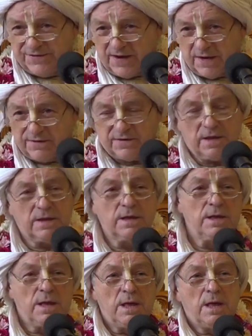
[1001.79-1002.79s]
says.
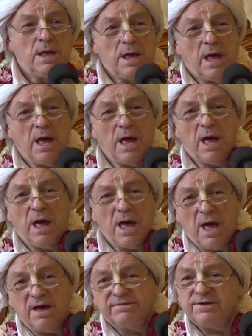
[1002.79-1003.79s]

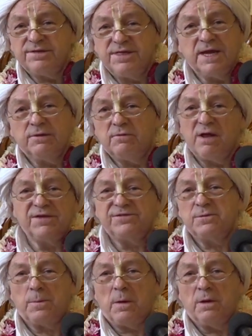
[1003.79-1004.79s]
Everything
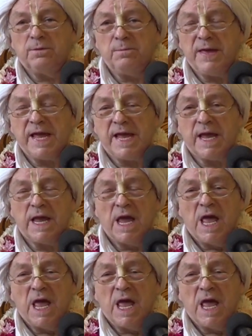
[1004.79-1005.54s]
rests upon me